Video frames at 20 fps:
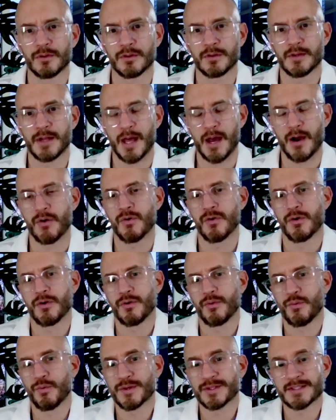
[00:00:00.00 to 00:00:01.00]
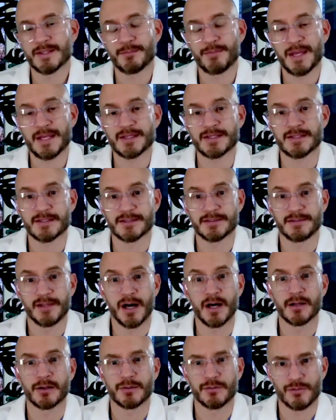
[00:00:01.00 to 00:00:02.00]
Now, Once the patient is
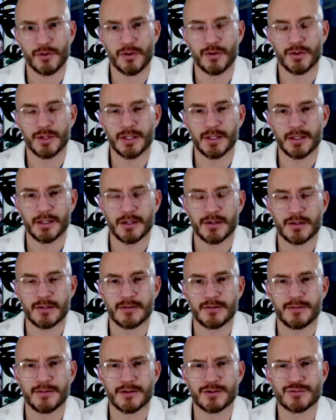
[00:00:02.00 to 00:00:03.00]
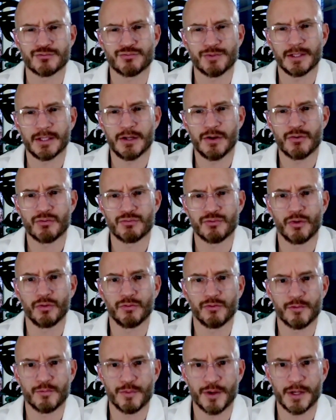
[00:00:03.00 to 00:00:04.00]
done growing, there's really no role
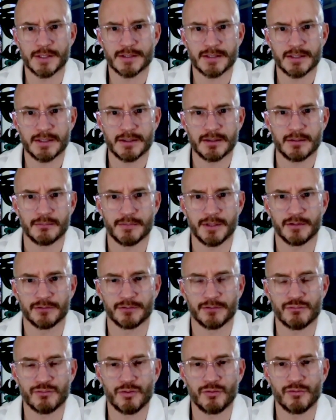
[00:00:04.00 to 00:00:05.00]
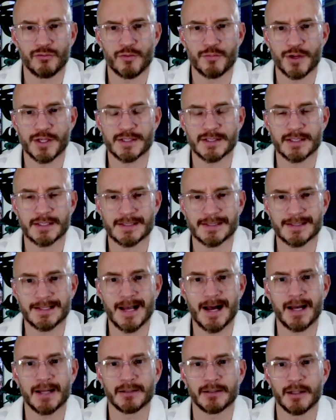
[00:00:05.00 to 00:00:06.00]
for bracing because the role for bracing is
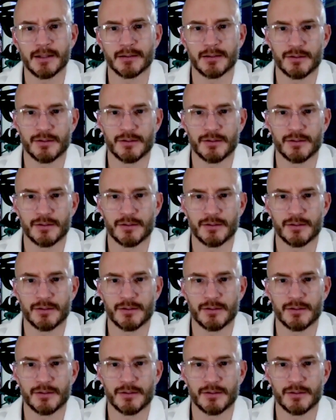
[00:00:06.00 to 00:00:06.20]
guide the